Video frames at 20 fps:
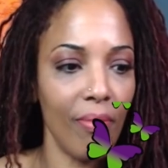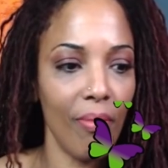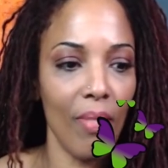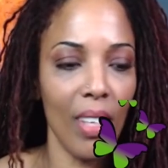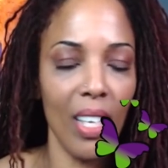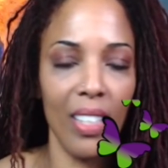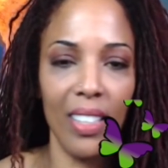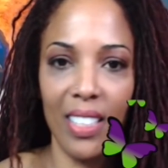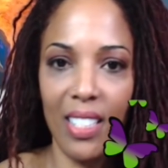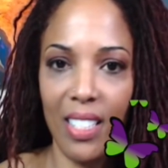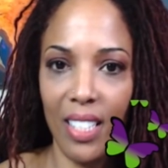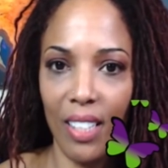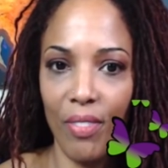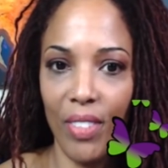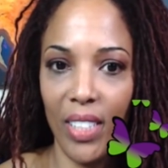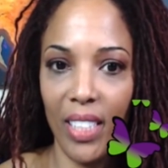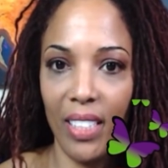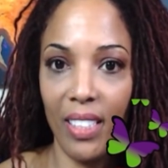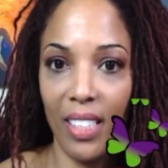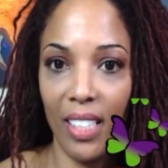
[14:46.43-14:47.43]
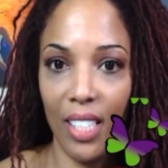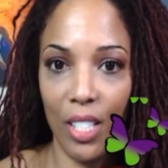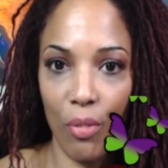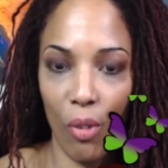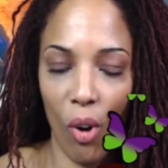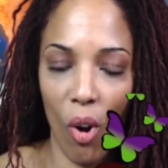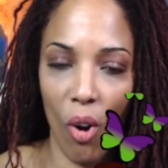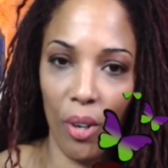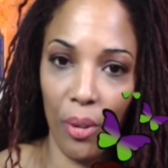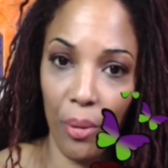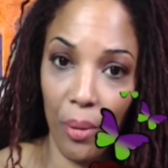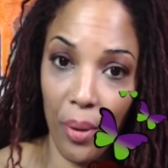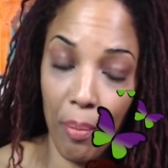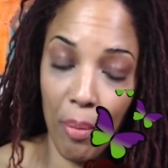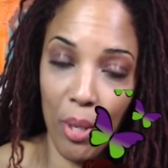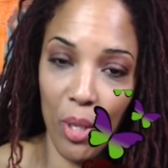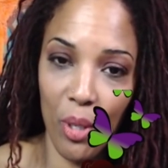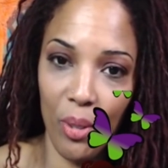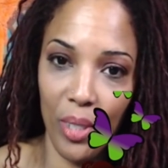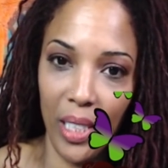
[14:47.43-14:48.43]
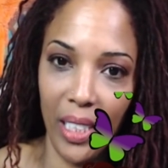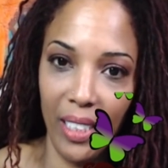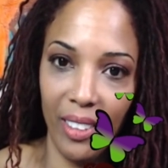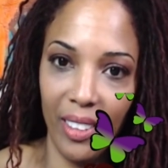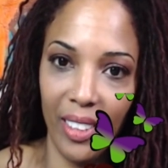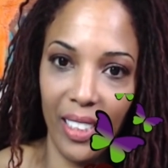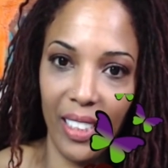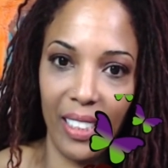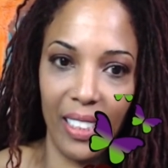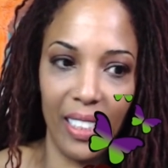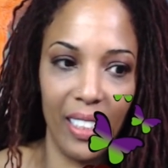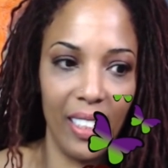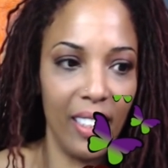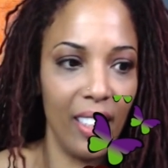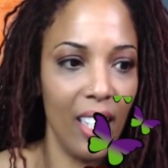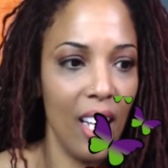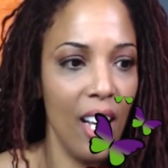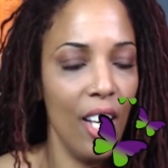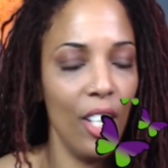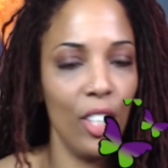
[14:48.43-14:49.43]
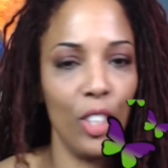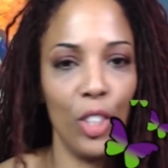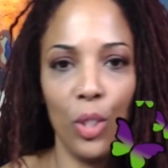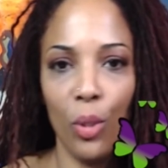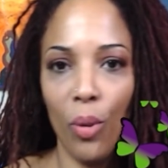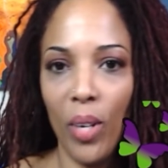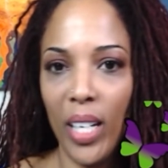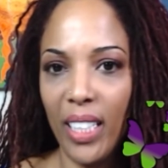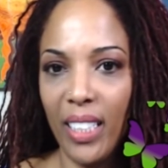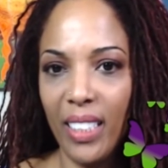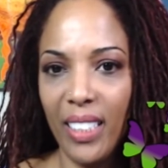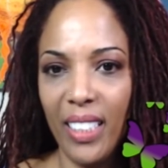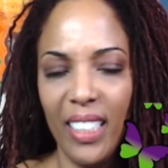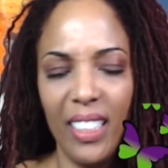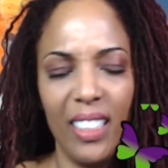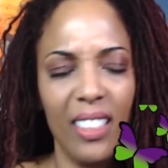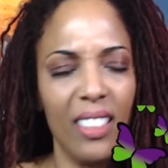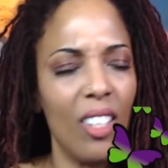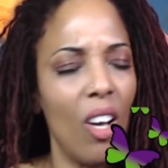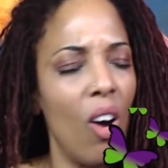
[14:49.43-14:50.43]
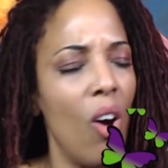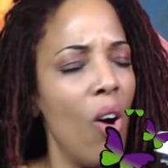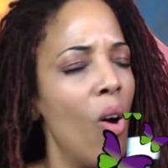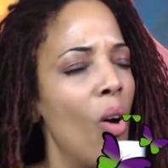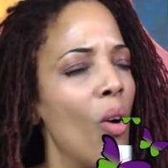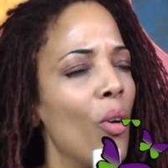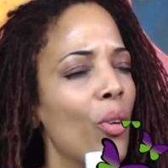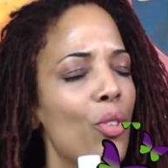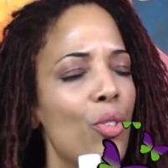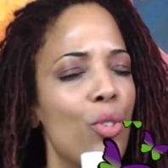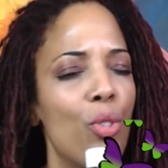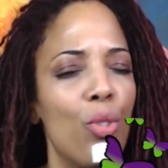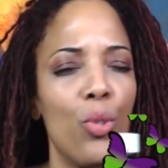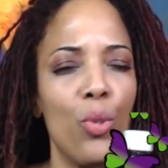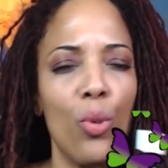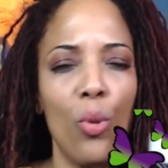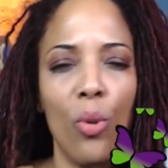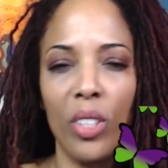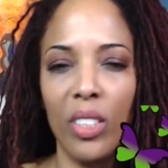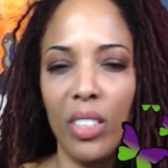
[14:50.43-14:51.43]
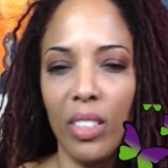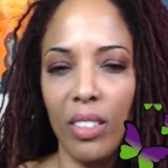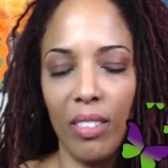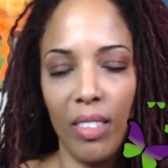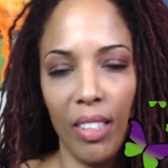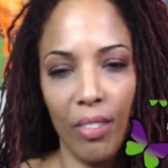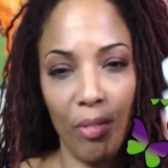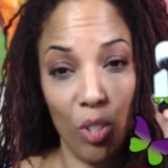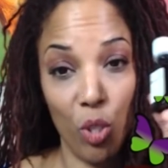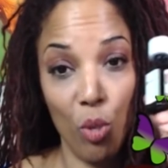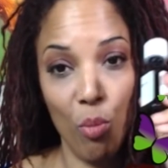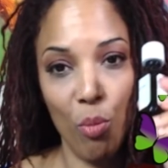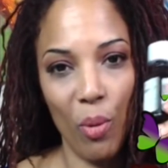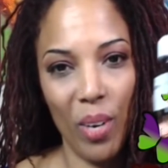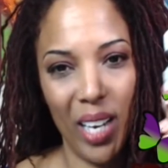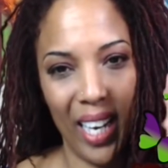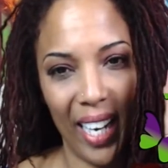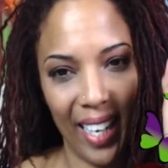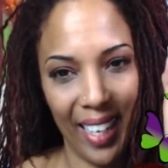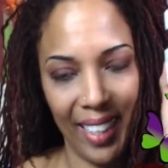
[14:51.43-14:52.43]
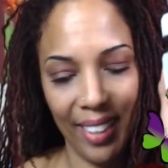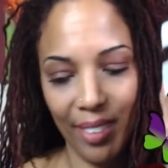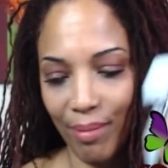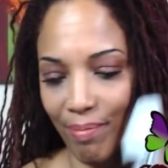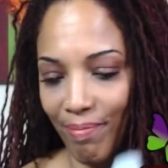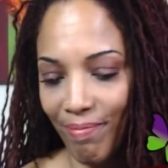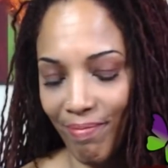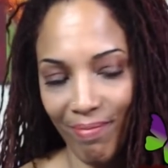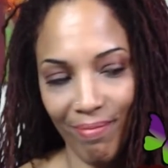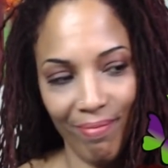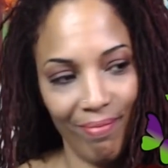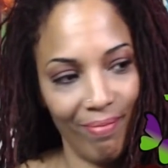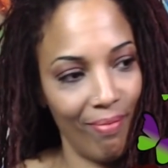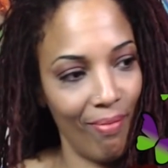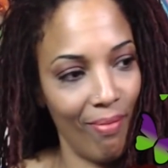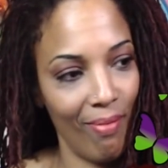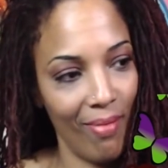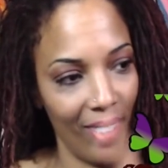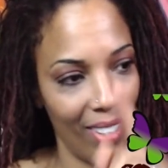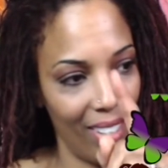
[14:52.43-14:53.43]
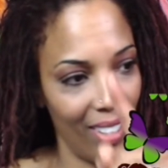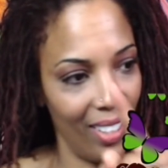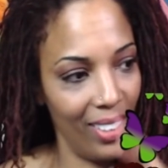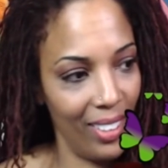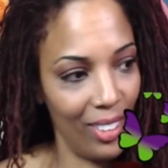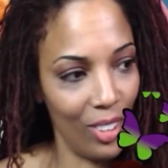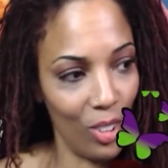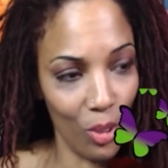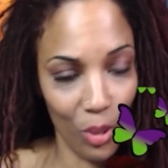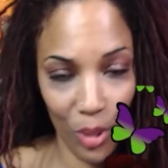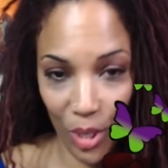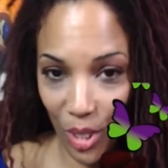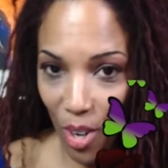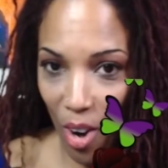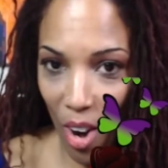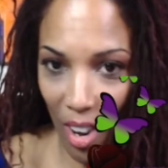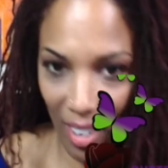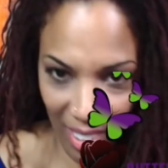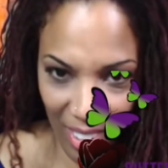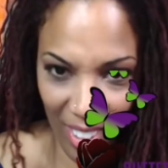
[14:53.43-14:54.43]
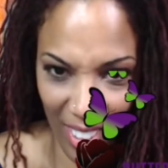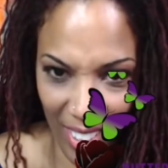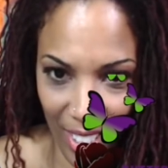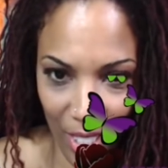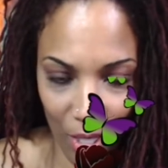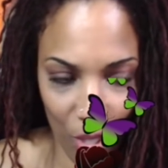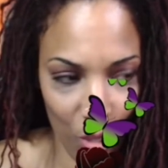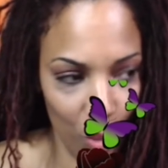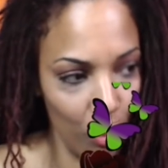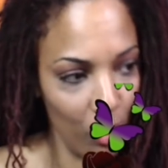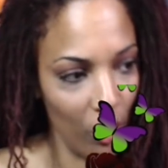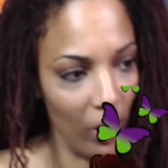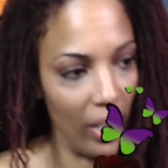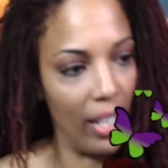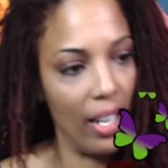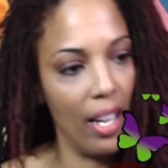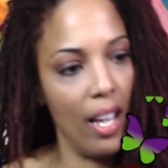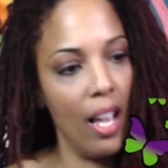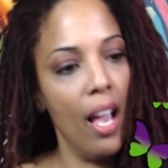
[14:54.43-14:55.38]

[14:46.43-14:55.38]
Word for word: the stuff that it does for autoimmune illnesses, joint conditions, all sorts of stuff. Turmeric, Noah's Ark, you need turmeric.